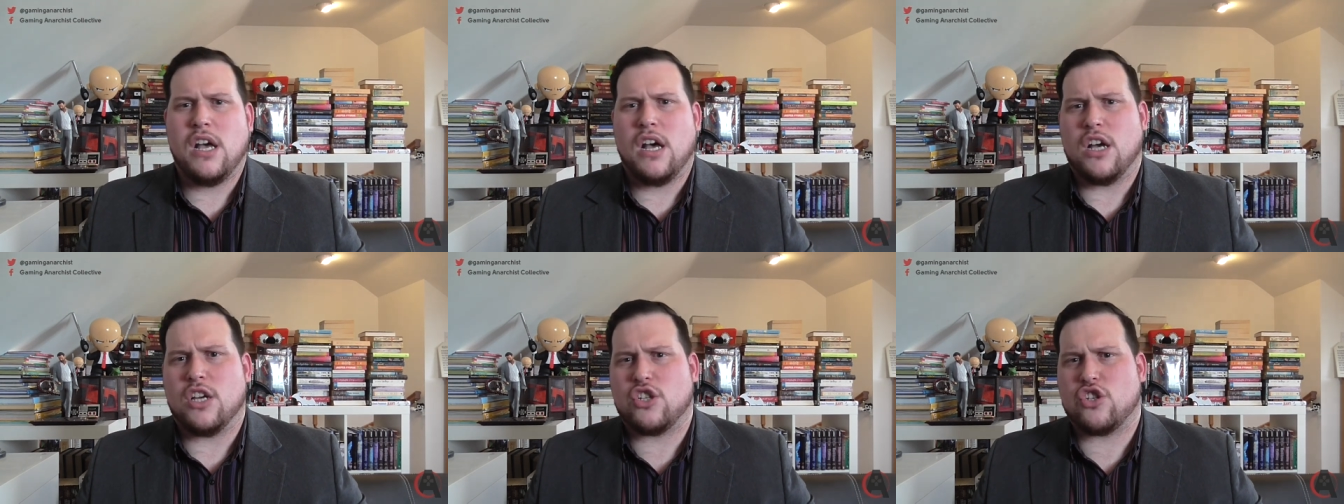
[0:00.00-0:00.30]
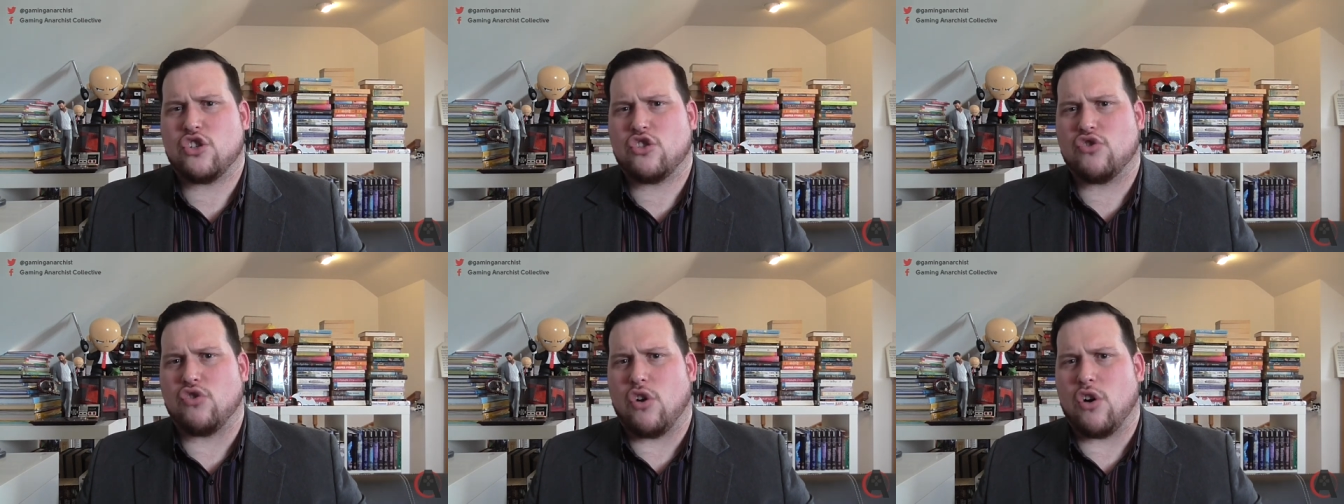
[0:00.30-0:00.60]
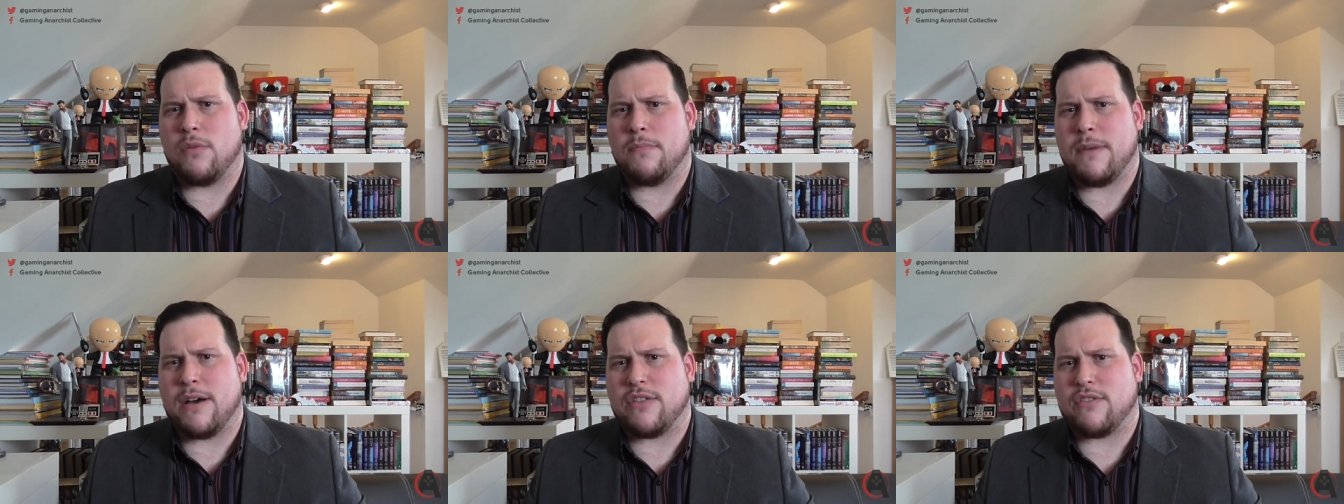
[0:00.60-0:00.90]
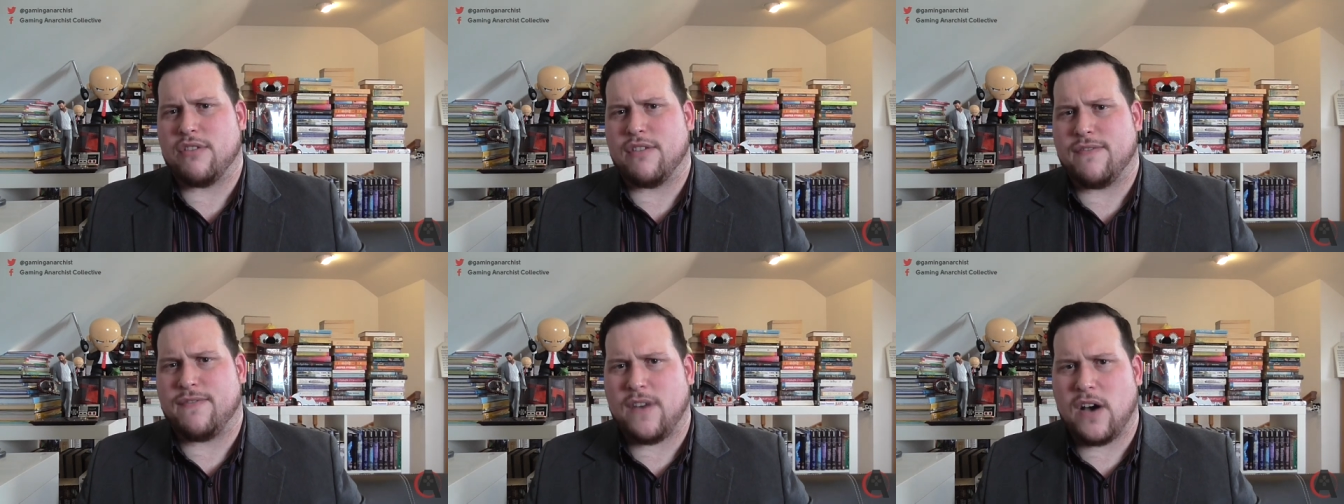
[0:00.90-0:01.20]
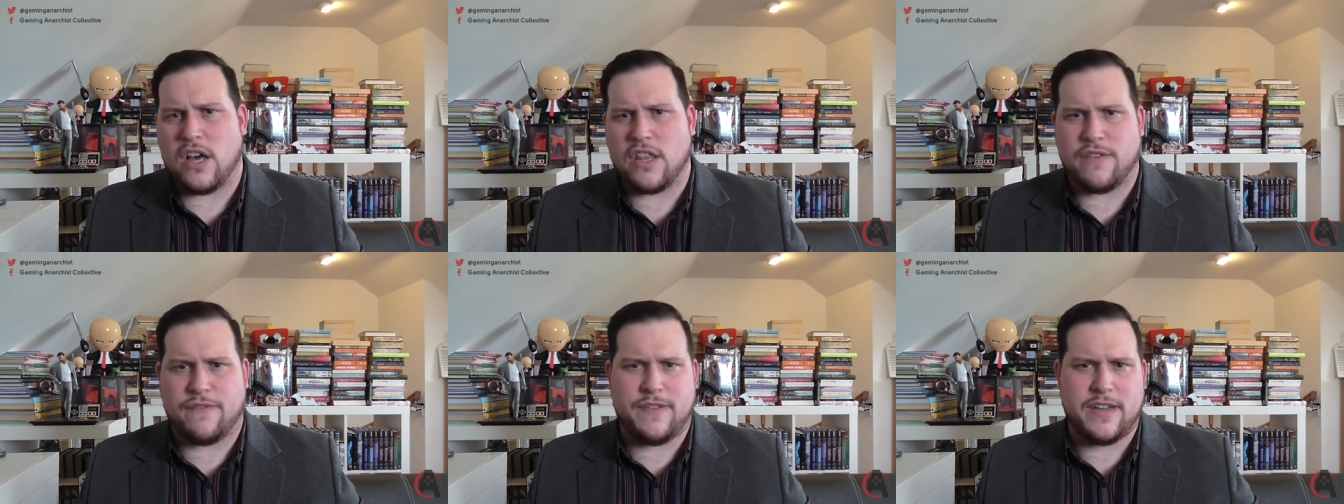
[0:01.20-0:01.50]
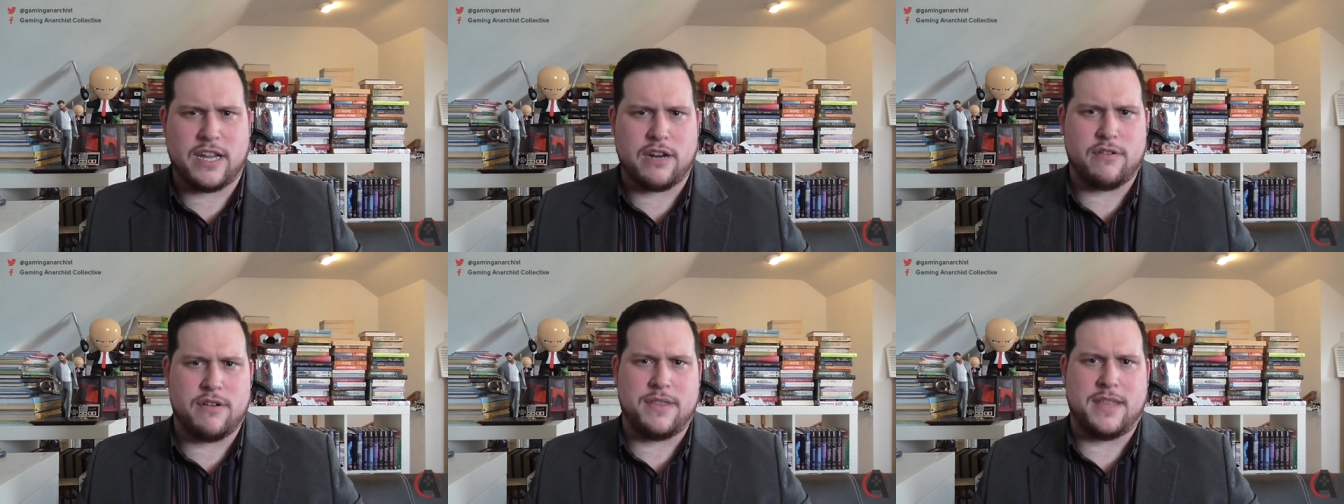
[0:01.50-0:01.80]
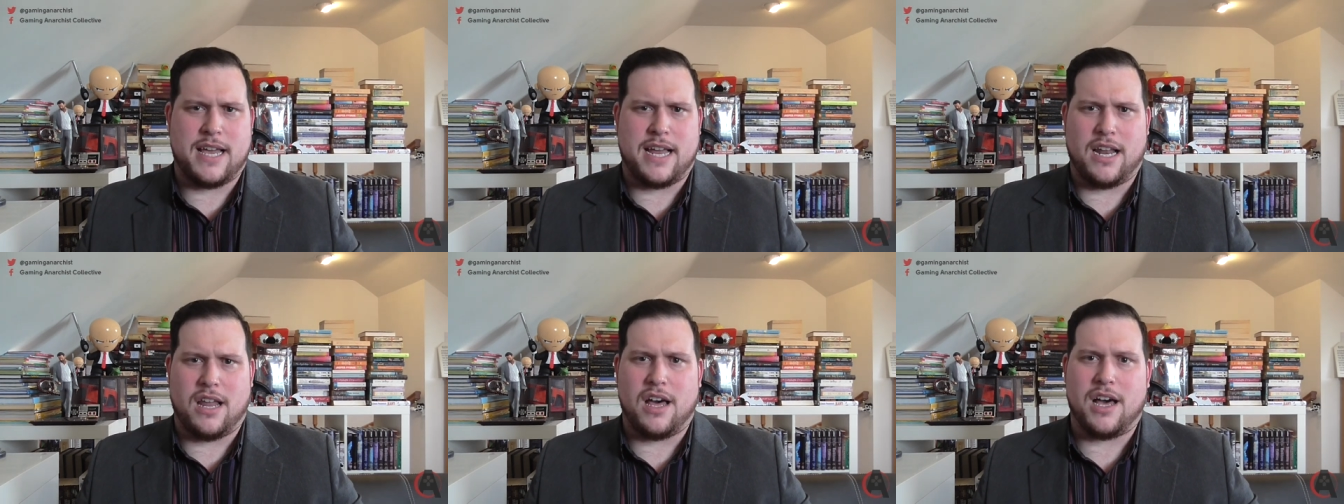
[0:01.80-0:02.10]
a strong mother and father figure in
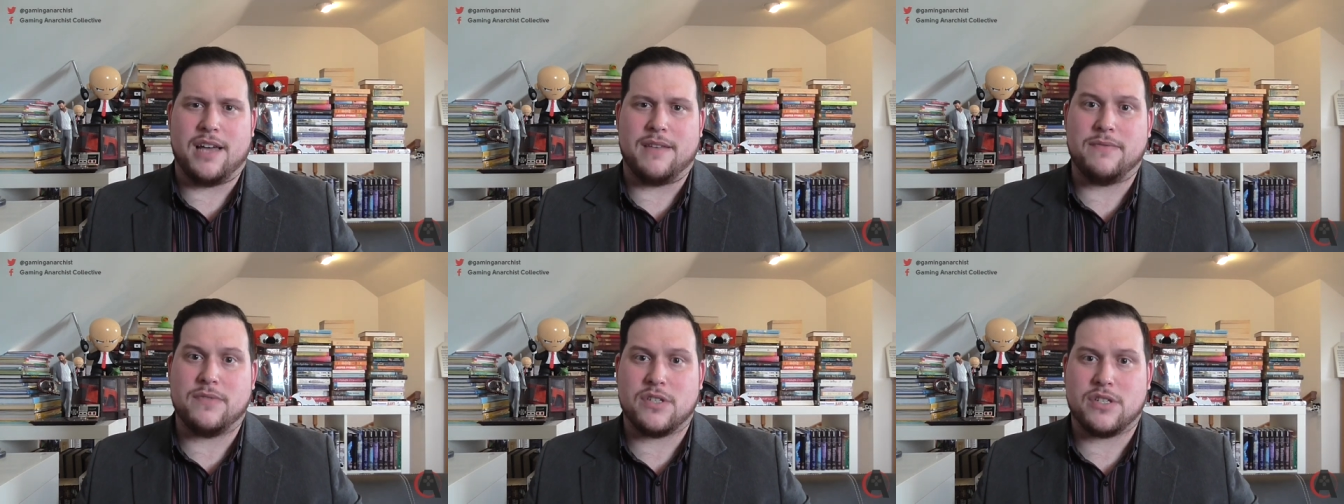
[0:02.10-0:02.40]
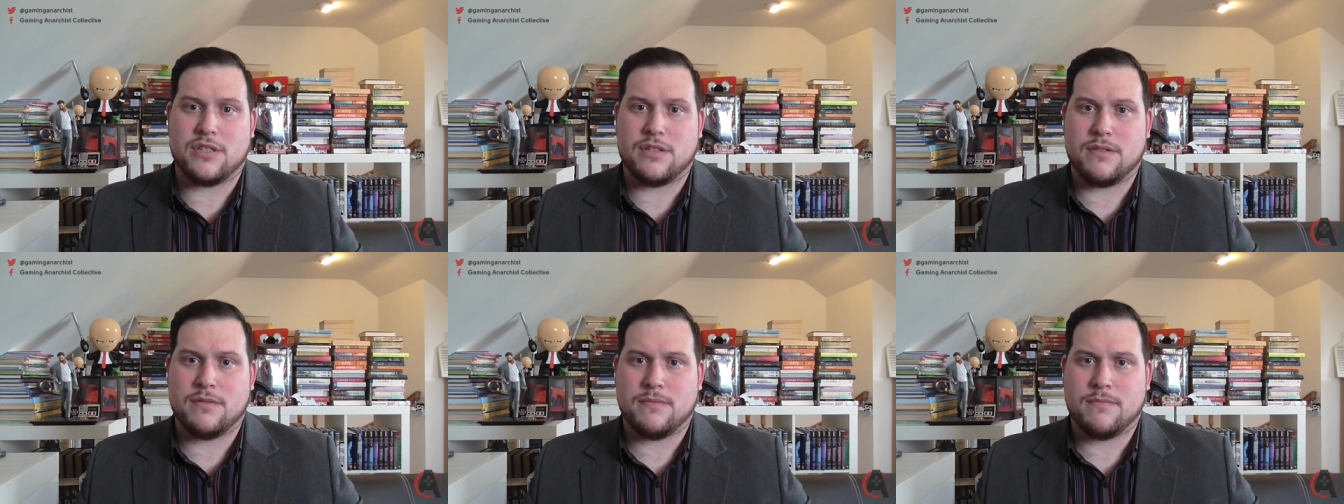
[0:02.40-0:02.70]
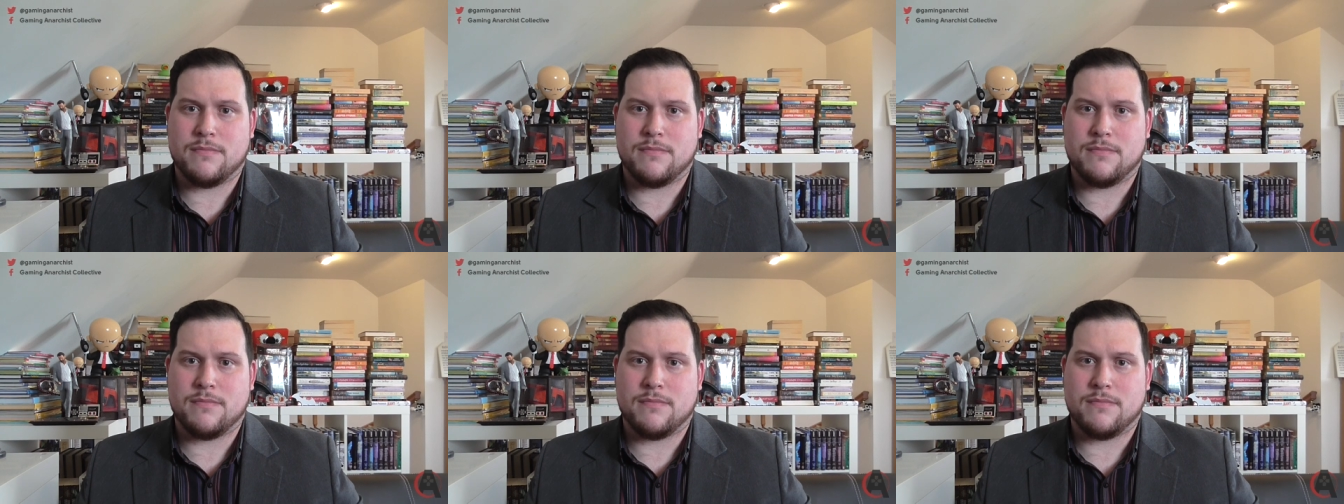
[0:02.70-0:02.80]
their lives.